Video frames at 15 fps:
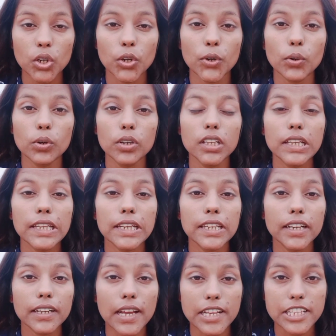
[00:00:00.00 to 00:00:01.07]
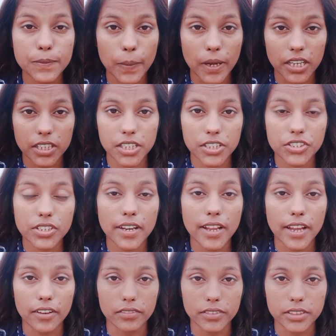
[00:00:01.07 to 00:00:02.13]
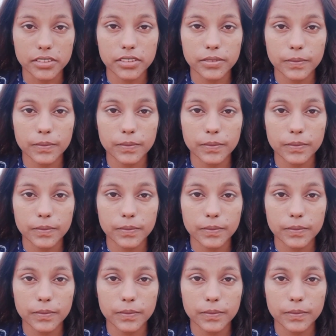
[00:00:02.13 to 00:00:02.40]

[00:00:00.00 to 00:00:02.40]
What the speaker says: Don't create expectation ever.